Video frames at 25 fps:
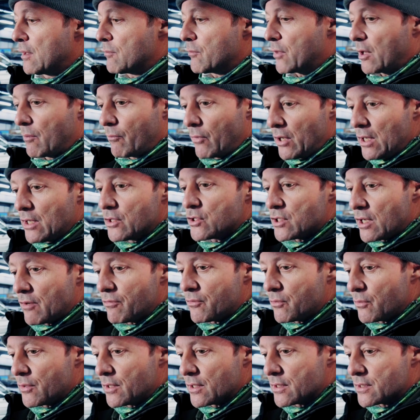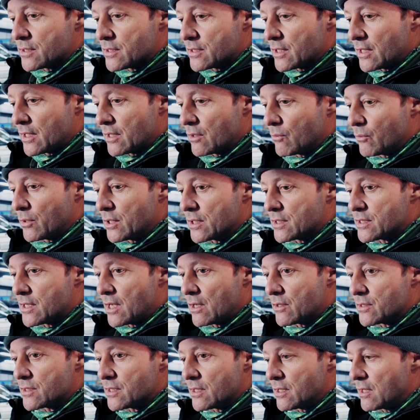But I'm really chuffed with this with the
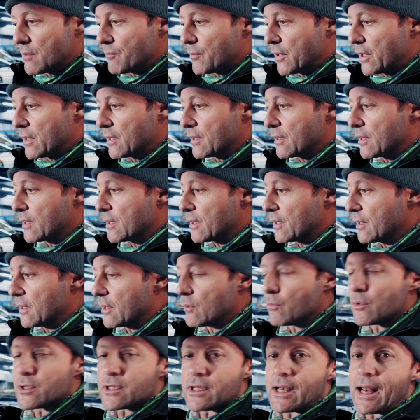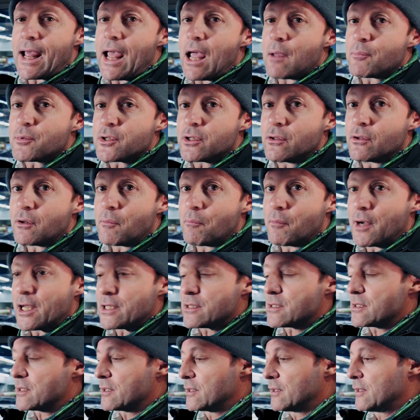sound setup, and it was an absolute
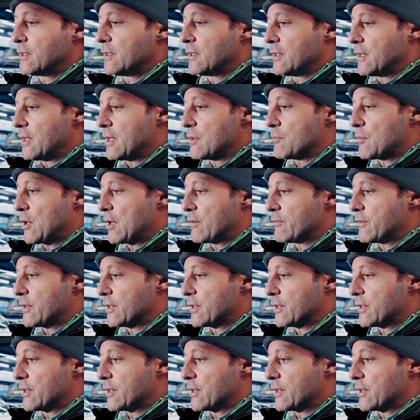must in my